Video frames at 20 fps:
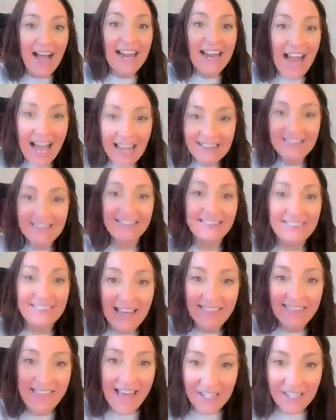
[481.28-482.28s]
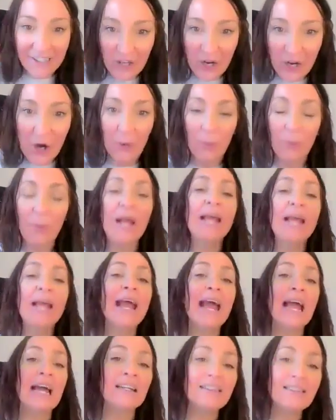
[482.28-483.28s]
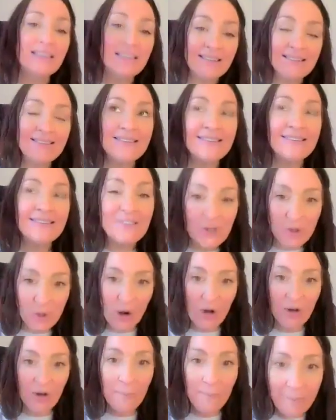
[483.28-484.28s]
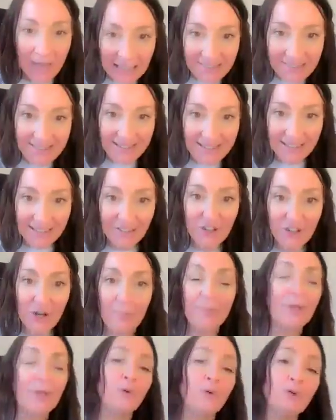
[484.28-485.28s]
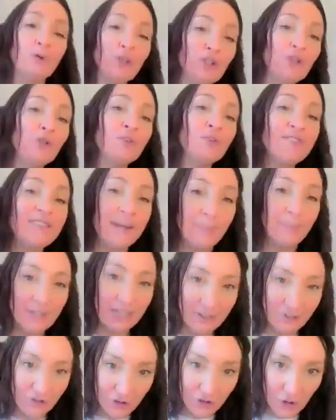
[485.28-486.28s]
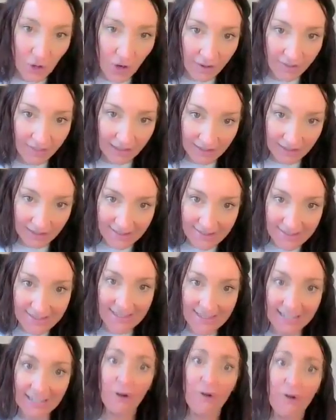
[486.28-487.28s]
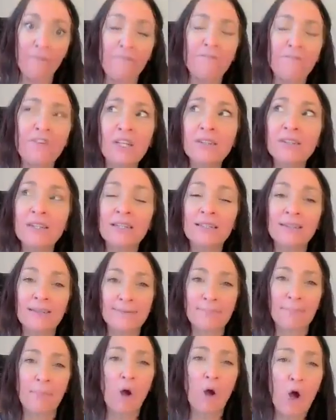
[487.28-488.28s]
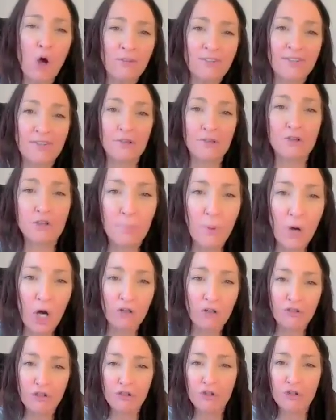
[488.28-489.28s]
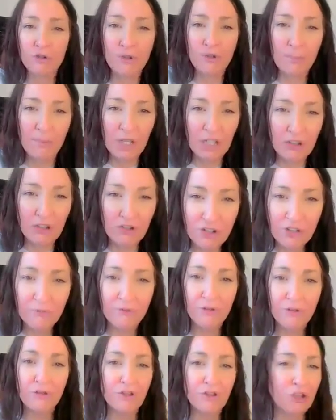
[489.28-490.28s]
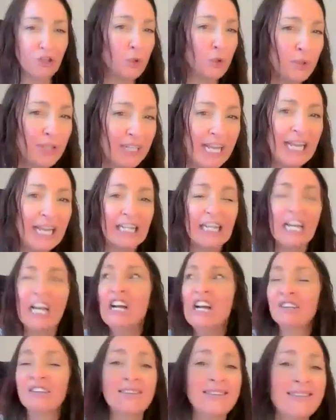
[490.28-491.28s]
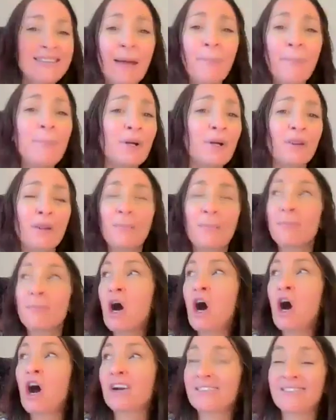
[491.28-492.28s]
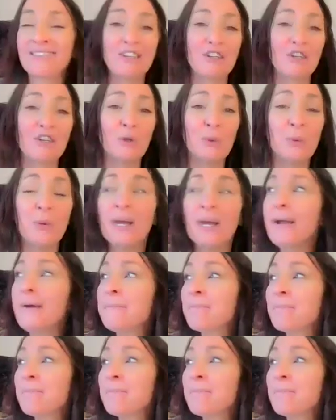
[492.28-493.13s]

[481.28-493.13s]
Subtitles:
had to let that go. And this is a strong message about you stepping into your authenticity or feeling this pulse or spark to do something different, to create, to step out of the box, to,